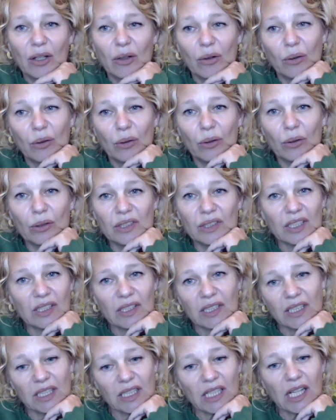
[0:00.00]
or
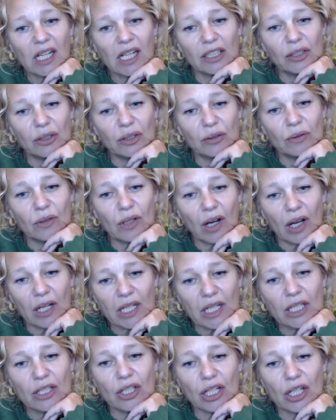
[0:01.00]
just start you
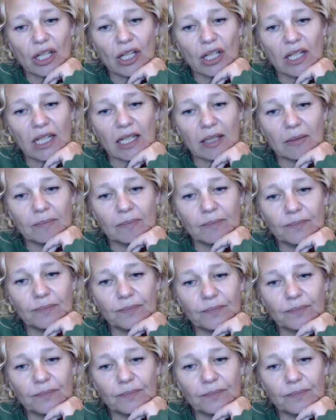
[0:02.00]
on a journey.